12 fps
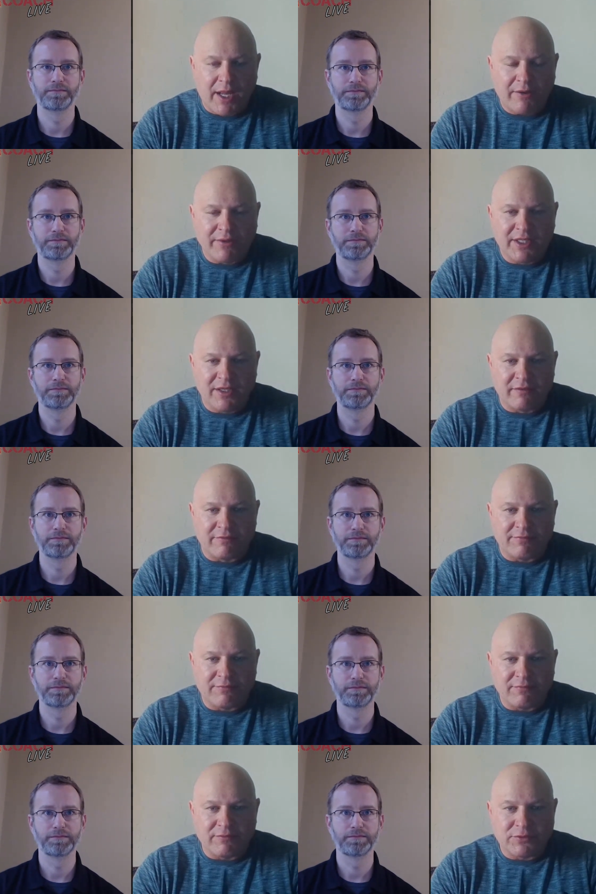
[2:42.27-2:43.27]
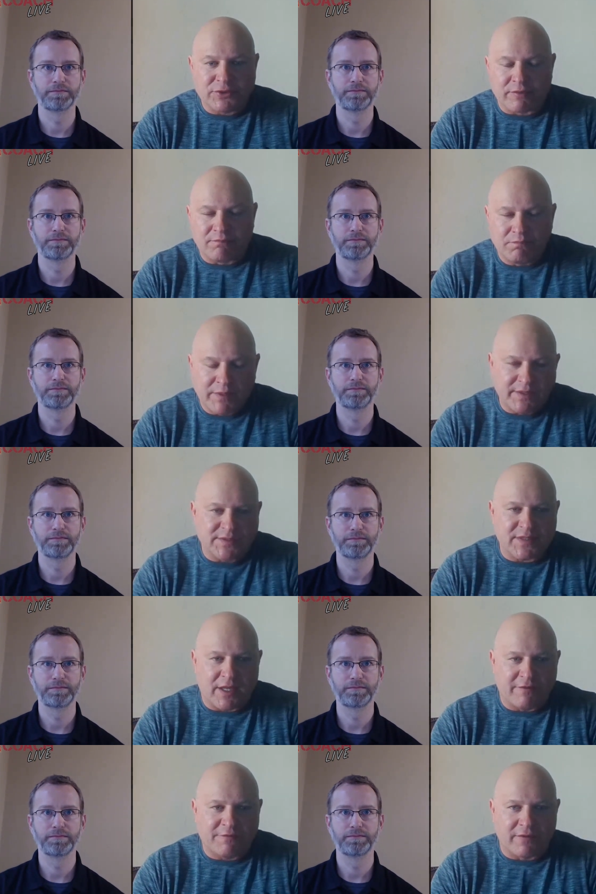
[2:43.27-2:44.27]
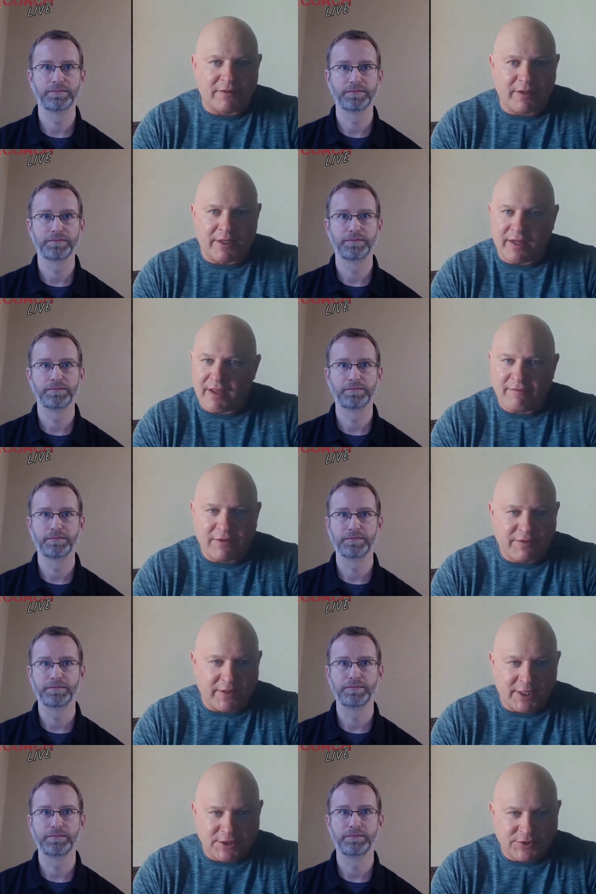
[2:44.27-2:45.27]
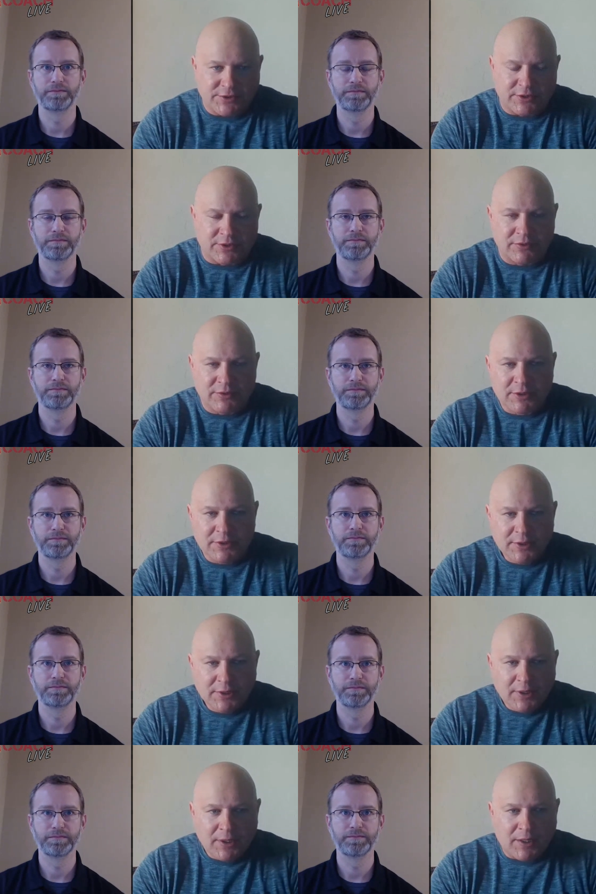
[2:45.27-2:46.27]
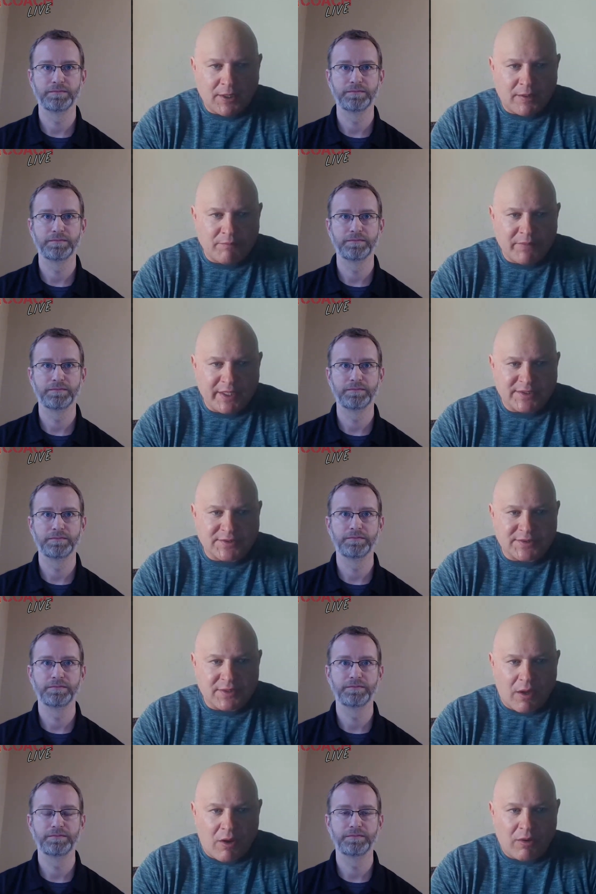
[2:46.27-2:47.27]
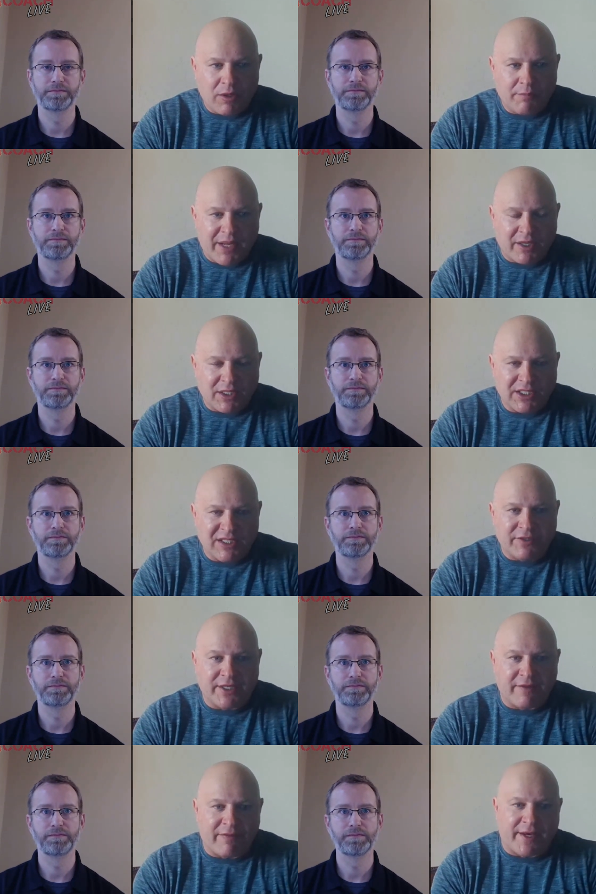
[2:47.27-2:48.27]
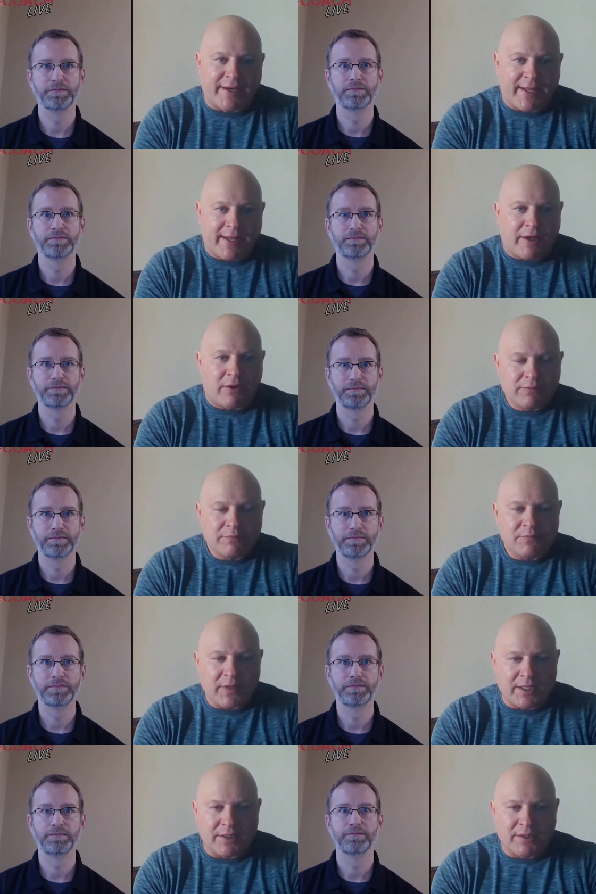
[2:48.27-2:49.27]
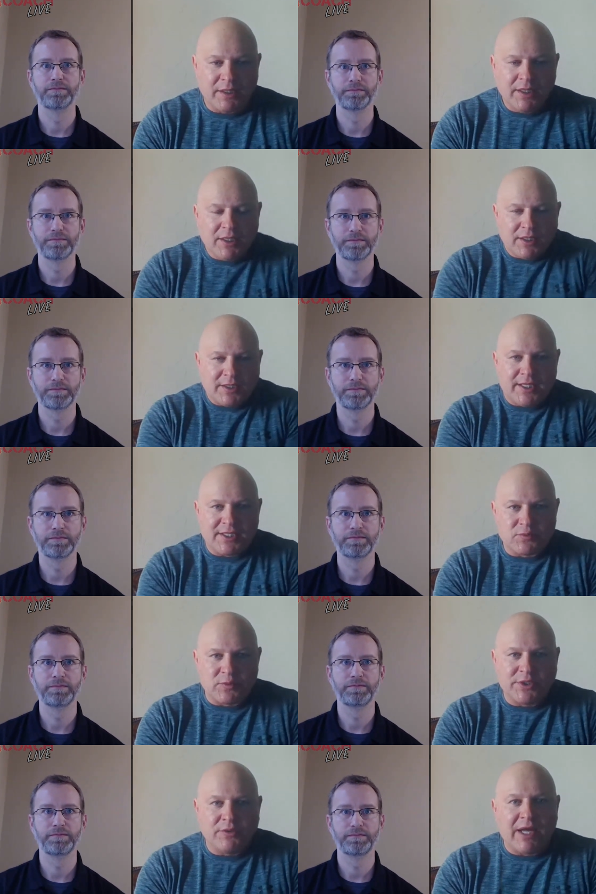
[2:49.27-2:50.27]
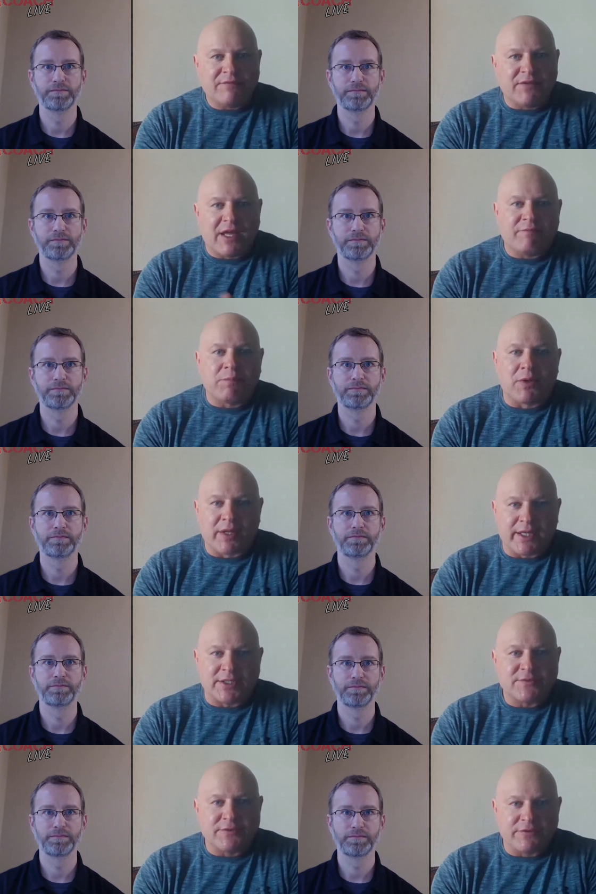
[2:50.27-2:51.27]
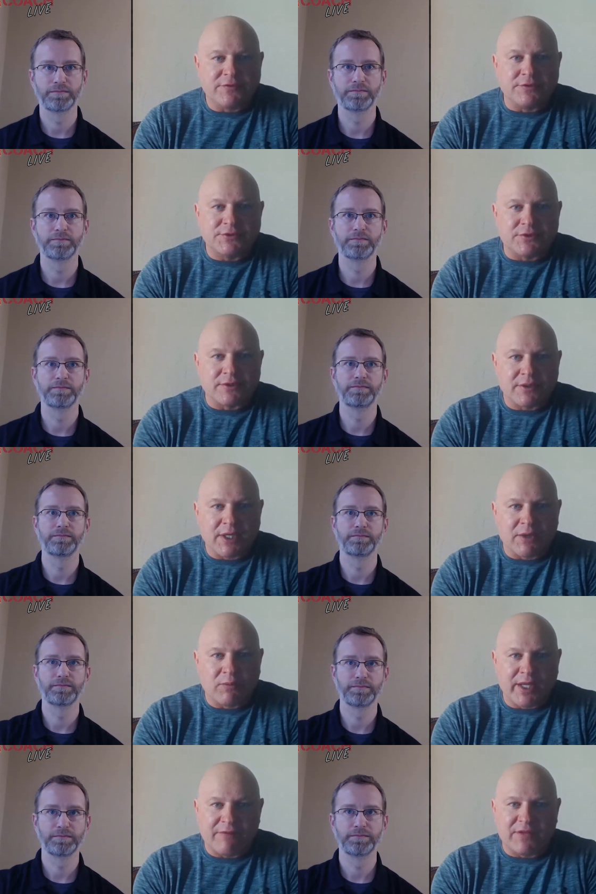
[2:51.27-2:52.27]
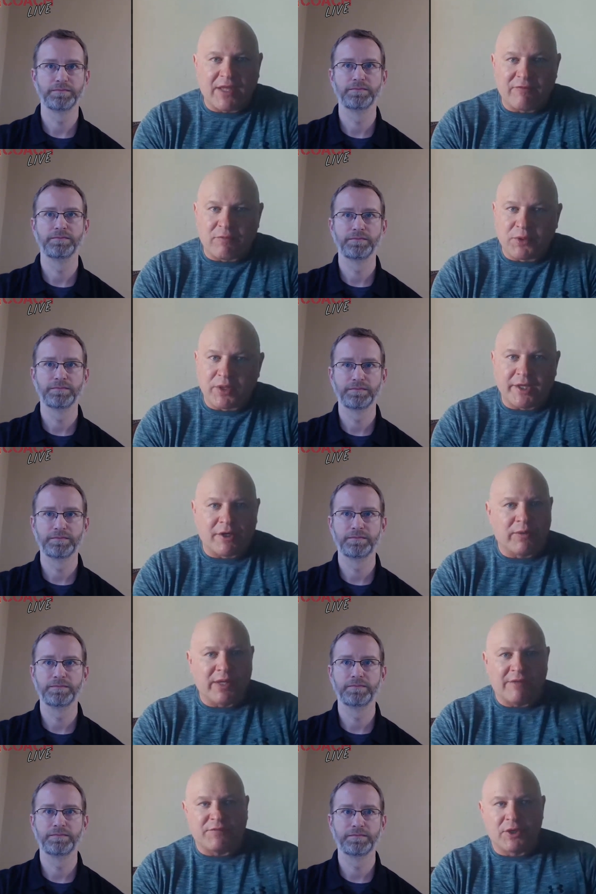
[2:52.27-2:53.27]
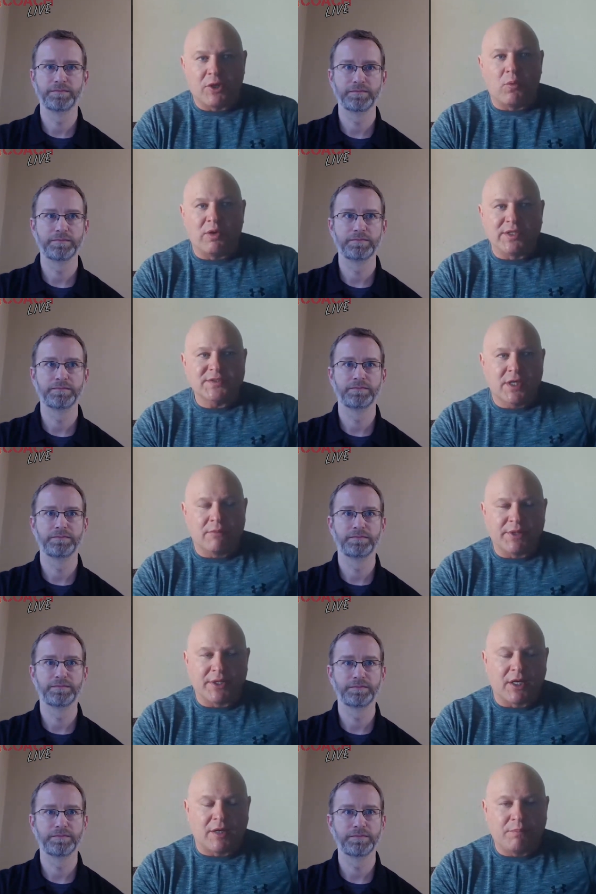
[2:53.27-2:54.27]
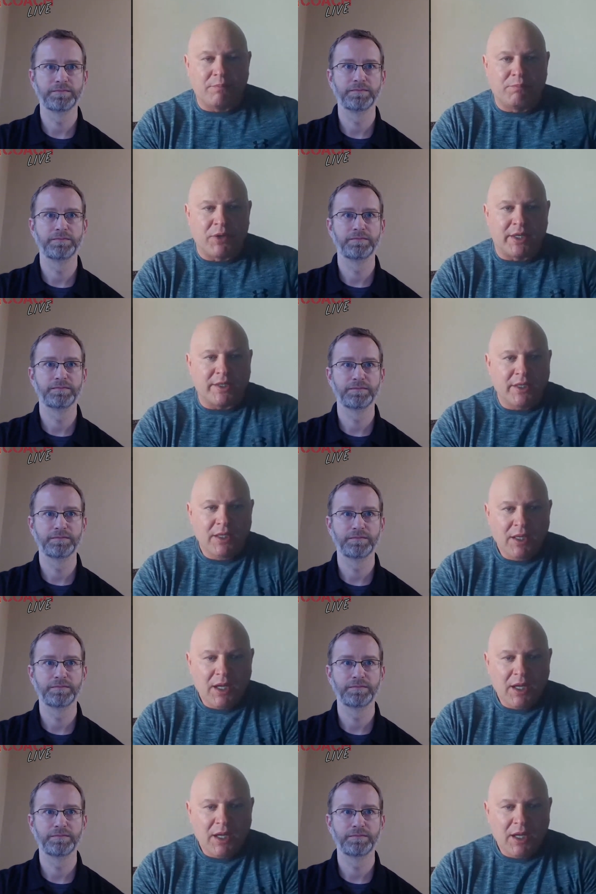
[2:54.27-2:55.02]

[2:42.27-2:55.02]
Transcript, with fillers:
Speaker 1: how to give tremendous effort, and everything that you do um, is all about living in the now. And yes, we do have to have plans for the future, and we have to have a planner, and we have to know what's coming up. But